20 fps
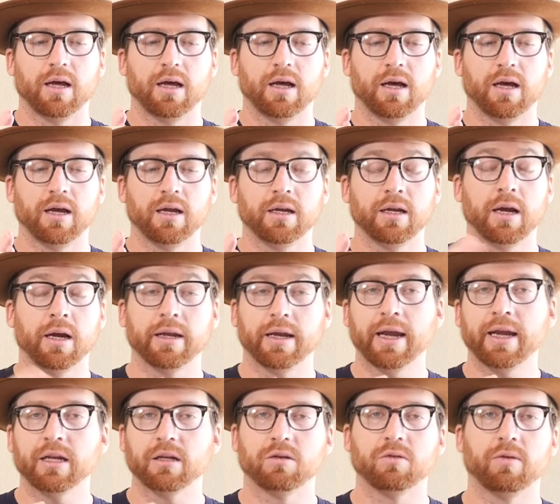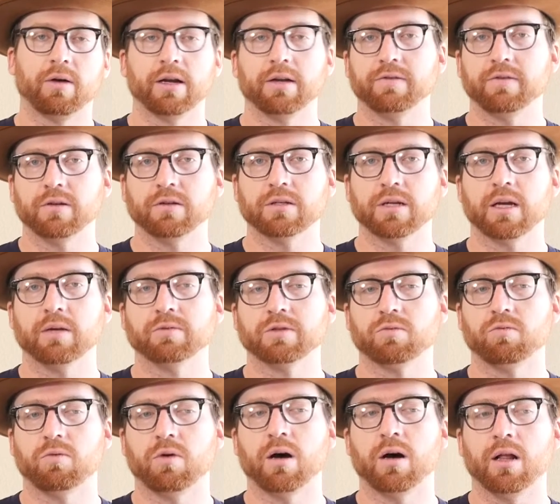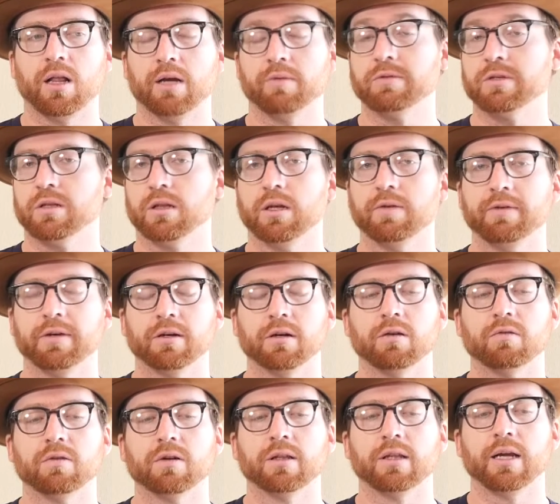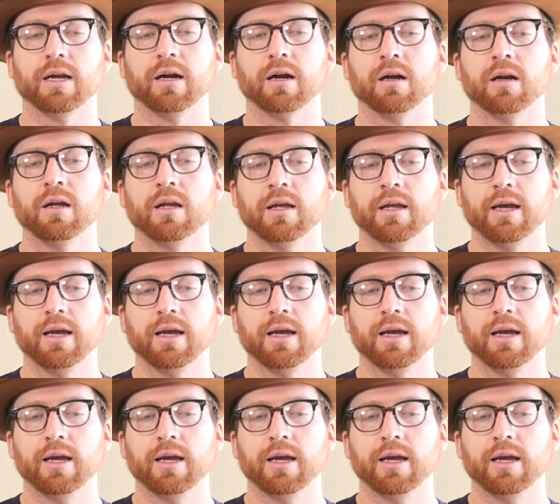I ate quite a few times while I was living over there.